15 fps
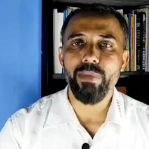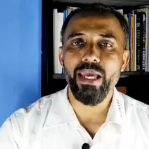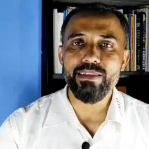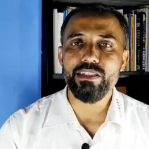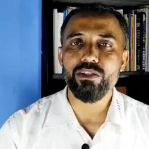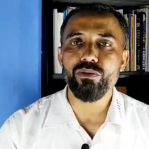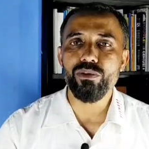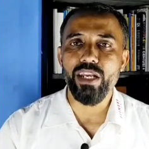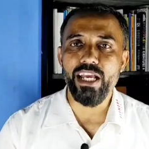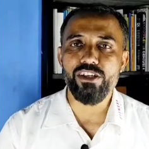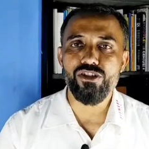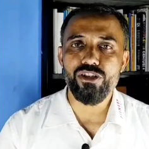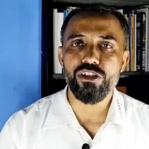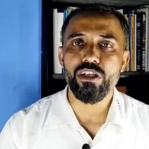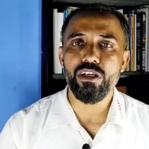massive
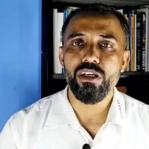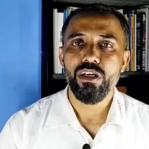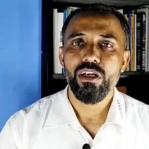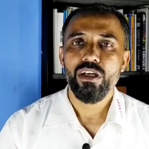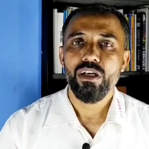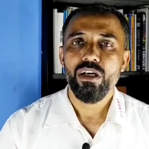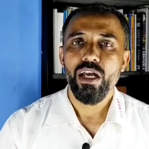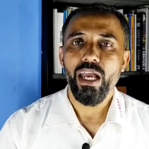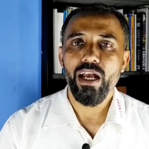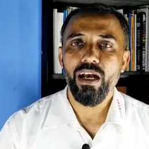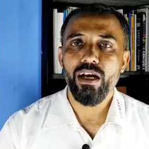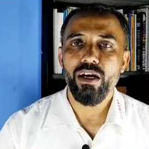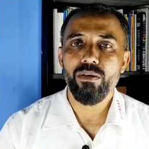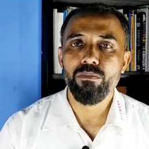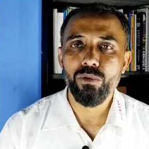national
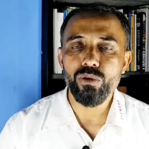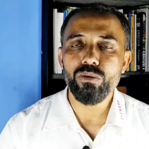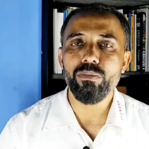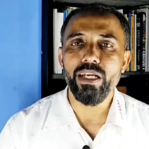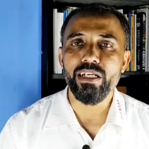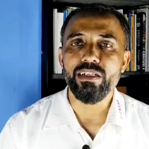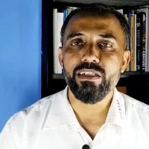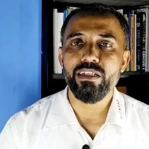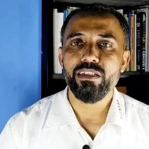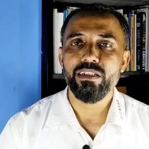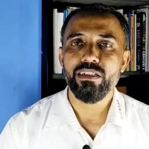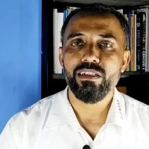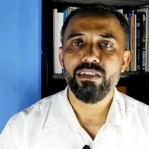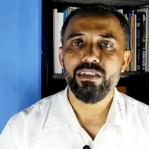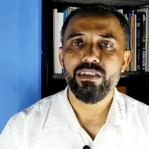movement
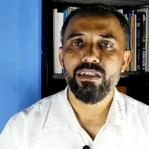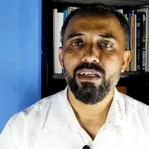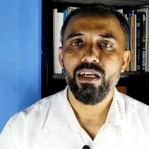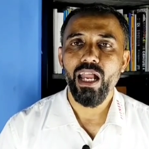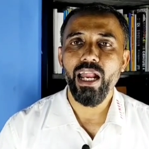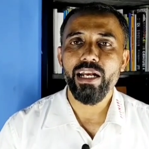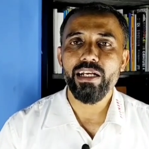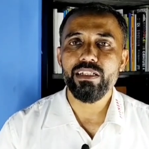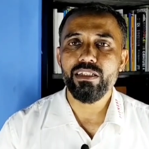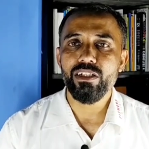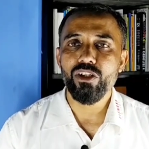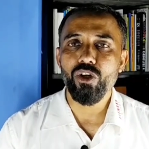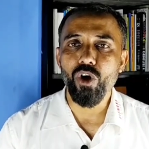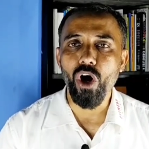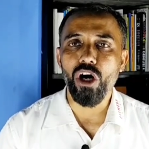and
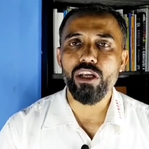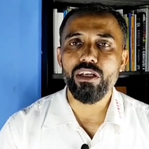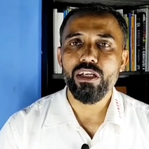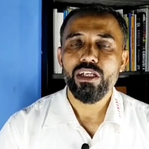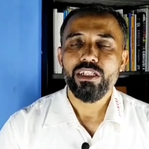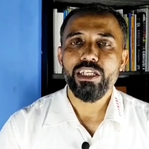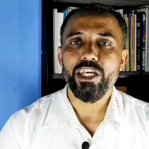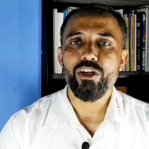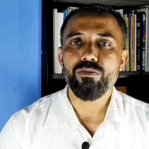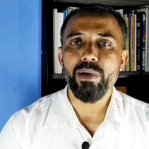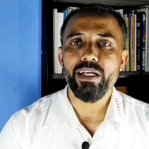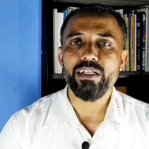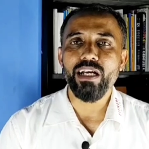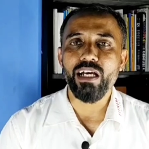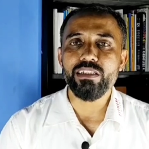call given
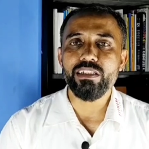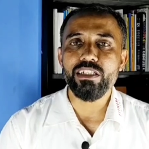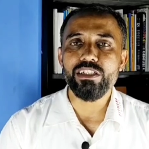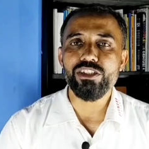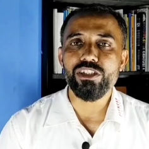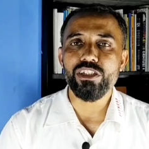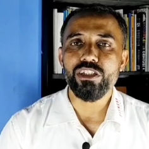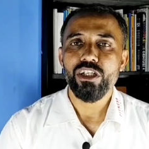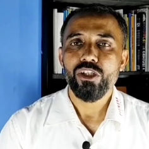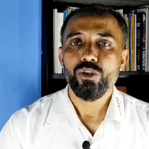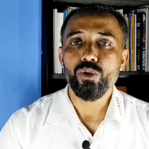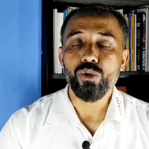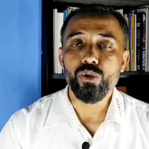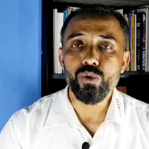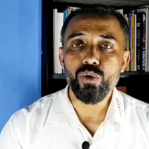by Gandhiji
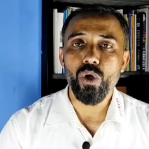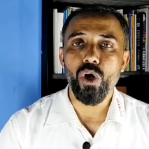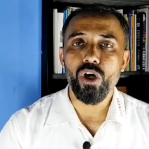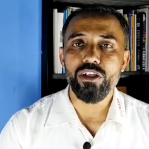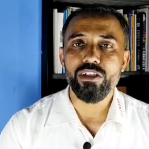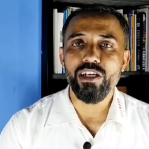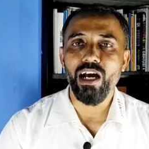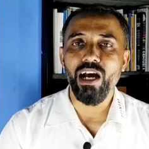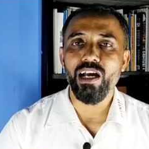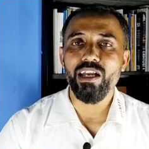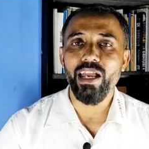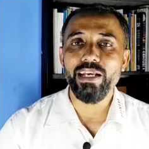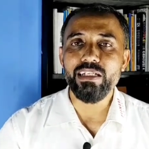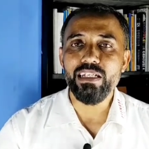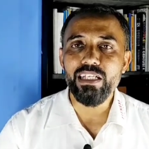to do or die
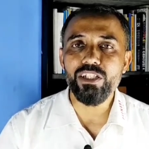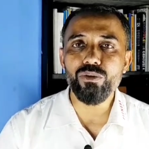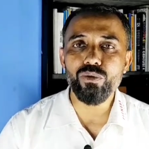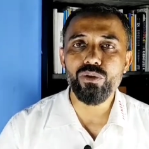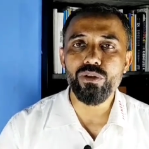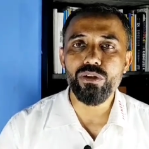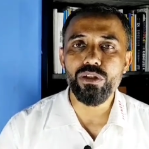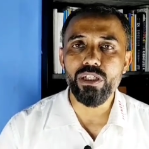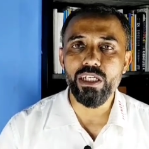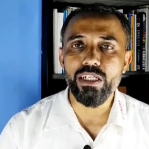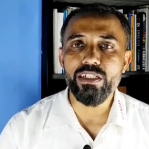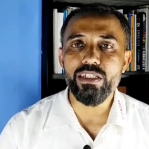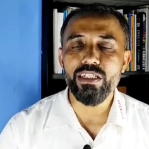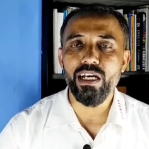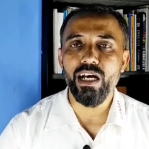and leave
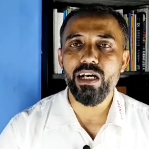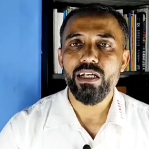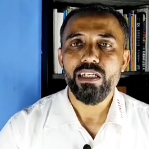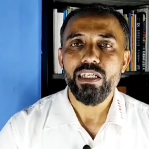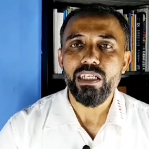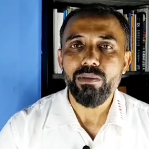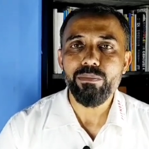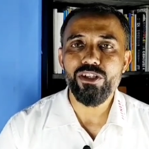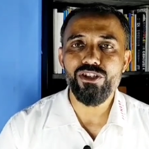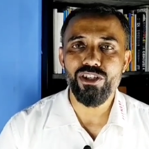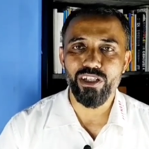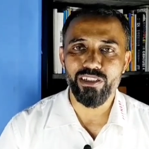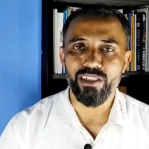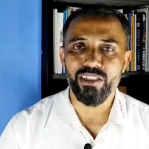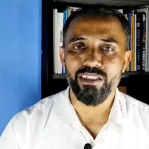India
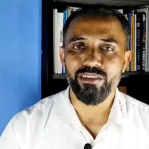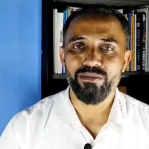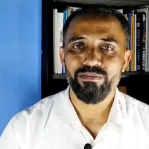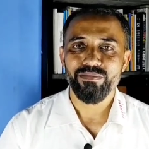immediately.